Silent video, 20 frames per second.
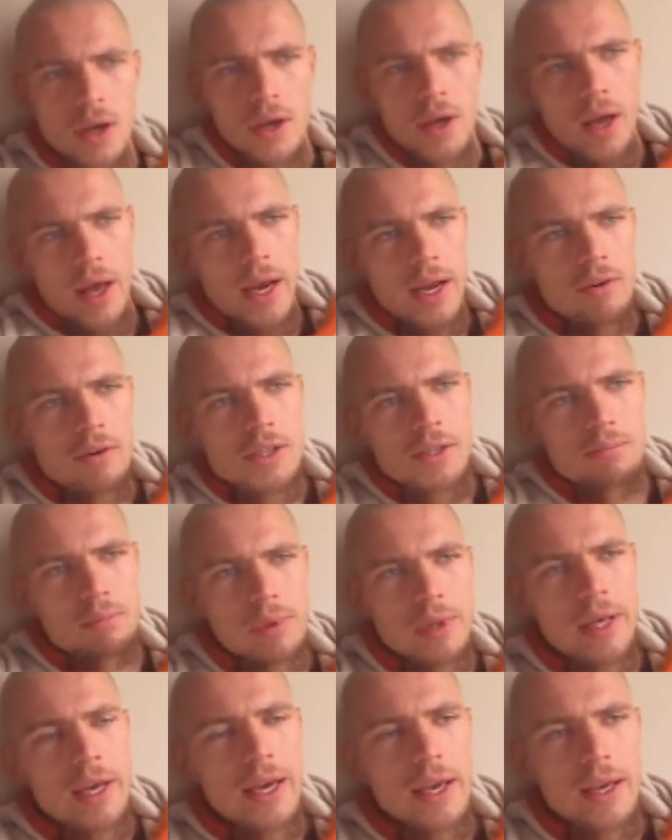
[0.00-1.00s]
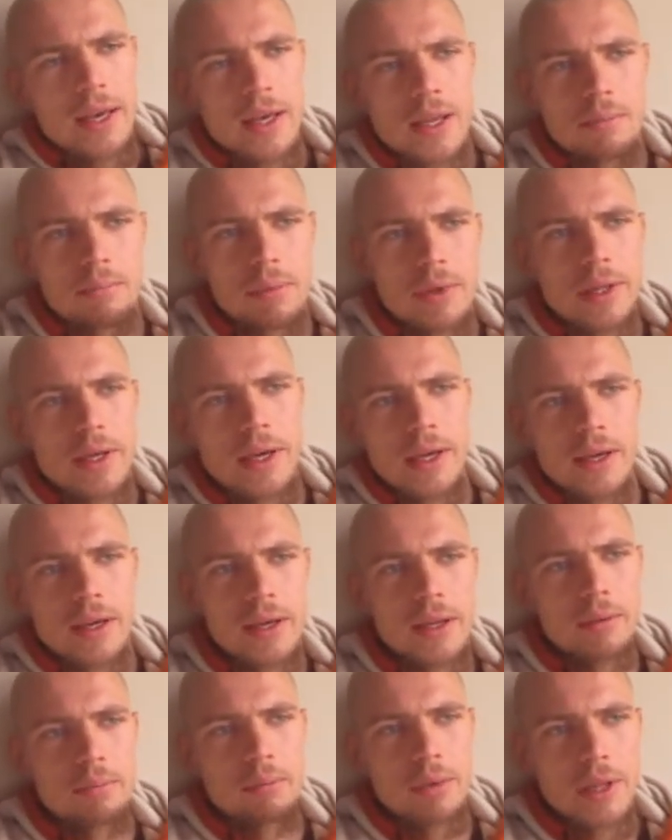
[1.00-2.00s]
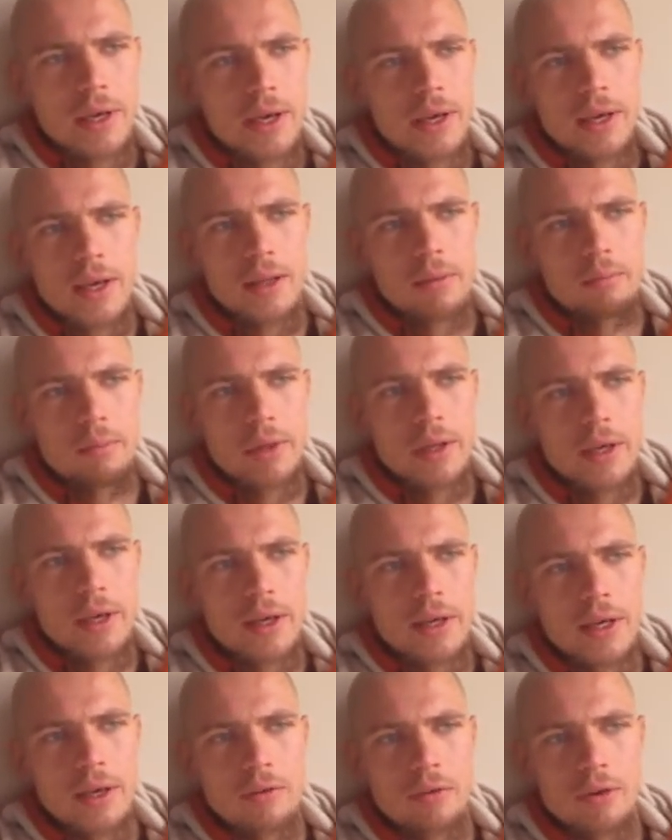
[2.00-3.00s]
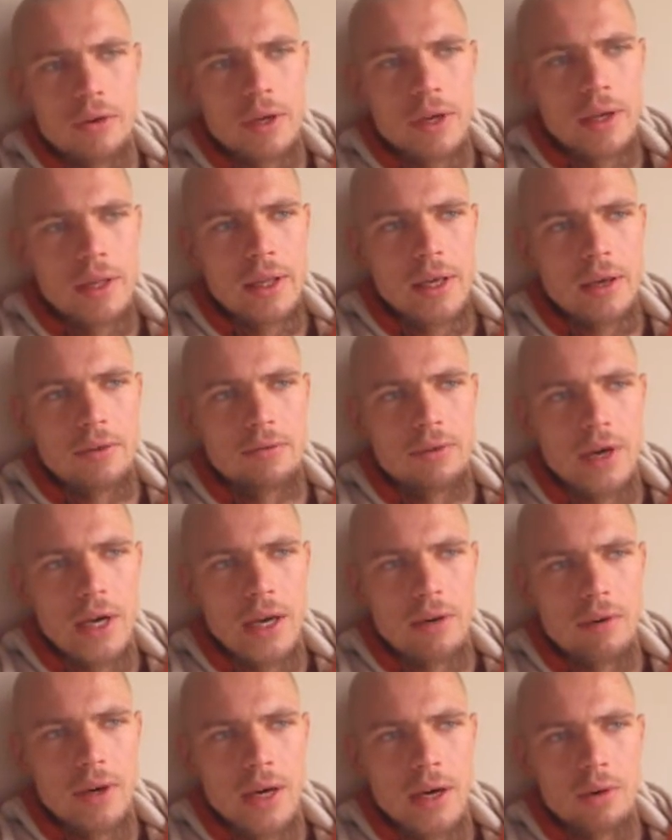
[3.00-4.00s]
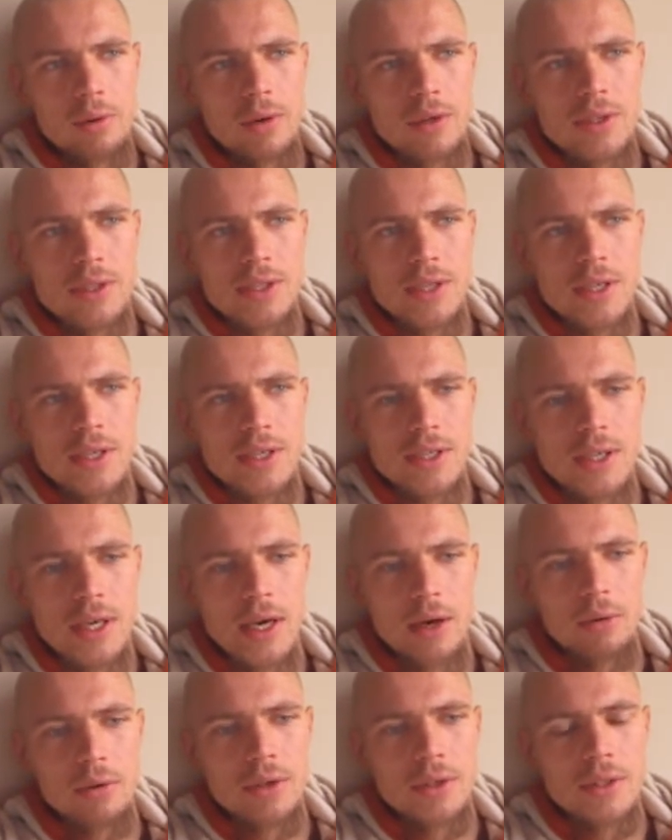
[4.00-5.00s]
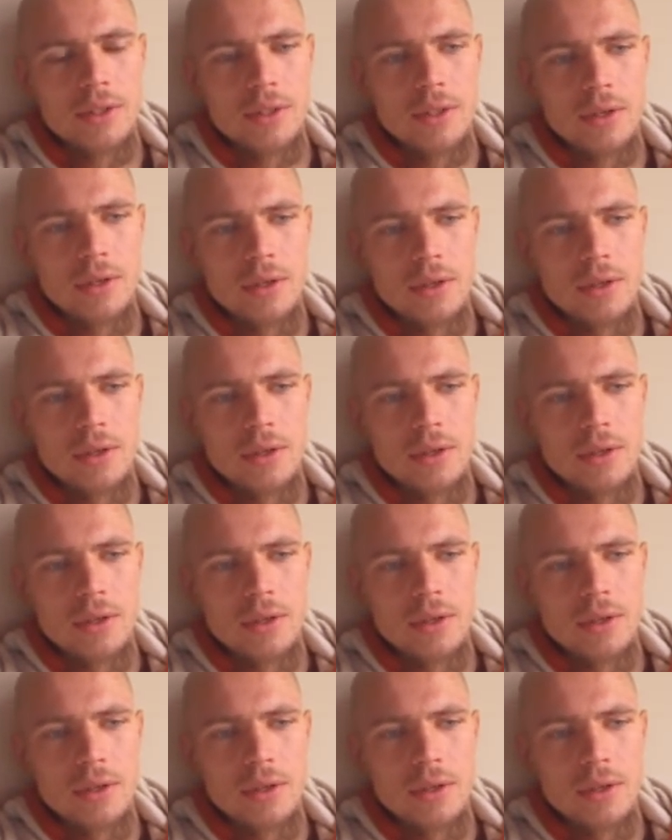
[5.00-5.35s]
And I was playing and playing and playing and playing every day, like 5 hours, 6 hours.